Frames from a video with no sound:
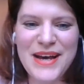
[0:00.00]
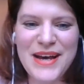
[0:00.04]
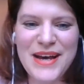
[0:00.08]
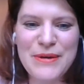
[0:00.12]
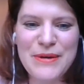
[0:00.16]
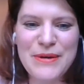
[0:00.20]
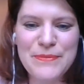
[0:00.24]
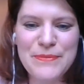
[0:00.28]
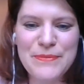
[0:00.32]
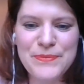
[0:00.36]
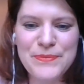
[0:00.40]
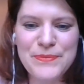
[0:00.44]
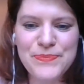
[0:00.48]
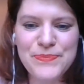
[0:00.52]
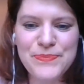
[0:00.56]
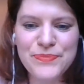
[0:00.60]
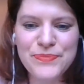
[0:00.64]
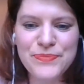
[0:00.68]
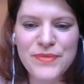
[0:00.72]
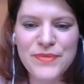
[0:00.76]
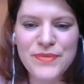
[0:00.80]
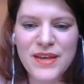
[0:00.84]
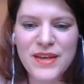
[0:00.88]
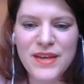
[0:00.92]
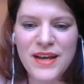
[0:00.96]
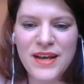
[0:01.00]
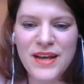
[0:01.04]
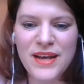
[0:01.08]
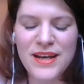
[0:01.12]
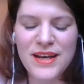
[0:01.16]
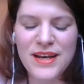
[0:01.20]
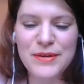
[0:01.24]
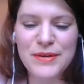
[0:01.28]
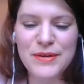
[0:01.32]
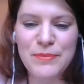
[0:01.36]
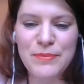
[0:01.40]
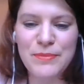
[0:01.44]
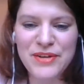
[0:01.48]

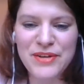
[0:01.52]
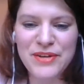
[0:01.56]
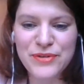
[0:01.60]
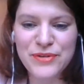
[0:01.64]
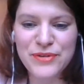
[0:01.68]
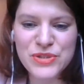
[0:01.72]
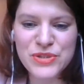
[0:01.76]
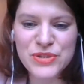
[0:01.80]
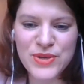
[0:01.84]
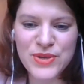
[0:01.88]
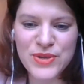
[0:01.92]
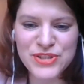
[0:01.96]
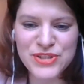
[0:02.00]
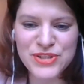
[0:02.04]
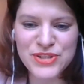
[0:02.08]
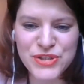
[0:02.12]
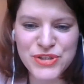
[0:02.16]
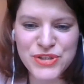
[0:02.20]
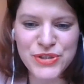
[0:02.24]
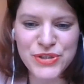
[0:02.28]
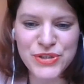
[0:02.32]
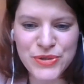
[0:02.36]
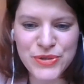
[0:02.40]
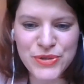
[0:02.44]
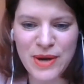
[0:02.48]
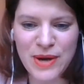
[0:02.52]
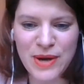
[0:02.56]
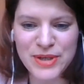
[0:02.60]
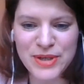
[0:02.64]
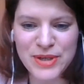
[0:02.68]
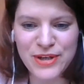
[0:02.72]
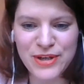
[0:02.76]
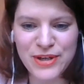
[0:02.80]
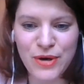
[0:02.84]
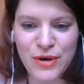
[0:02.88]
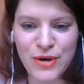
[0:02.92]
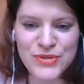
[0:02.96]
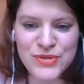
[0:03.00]
My first question to you,
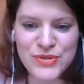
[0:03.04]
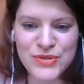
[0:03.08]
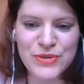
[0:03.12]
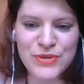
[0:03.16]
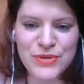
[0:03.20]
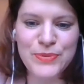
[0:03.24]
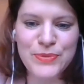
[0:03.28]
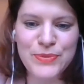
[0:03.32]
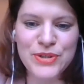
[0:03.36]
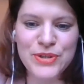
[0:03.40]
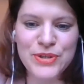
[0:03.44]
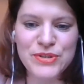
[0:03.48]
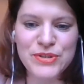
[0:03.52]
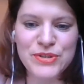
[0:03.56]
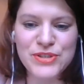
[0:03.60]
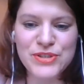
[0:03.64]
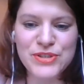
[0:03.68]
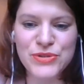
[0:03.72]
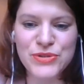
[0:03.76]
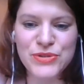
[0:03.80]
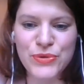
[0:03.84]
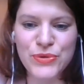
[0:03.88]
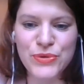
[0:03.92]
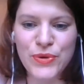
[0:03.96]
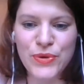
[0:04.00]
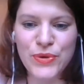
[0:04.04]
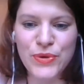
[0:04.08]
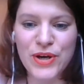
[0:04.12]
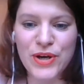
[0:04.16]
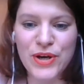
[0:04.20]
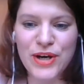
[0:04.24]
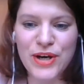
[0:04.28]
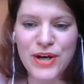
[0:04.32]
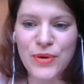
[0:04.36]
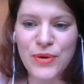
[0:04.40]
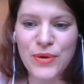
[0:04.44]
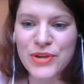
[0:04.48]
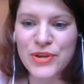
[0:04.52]
I'm going to also put to
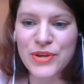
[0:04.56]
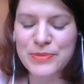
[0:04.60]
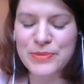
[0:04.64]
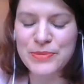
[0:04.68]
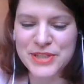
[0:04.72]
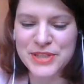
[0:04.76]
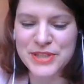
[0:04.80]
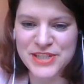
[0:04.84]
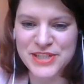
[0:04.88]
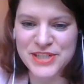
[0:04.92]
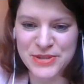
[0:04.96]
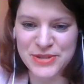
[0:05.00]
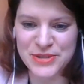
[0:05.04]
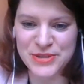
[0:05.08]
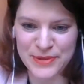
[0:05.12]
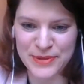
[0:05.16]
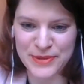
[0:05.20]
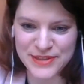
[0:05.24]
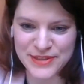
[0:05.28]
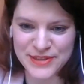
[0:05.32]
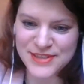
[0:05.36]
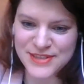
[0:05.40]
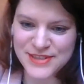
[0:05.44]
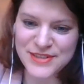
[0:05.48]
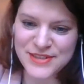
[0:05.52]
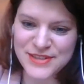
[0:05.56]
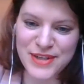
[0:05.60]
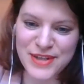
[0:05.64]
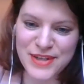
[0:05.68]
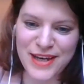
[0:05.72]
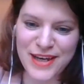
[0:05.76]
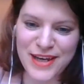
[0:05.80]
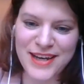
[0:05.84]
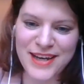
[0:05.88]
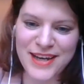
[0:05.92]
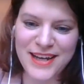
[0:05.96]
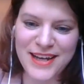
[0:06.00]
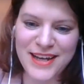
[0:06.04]
all the participants,
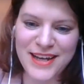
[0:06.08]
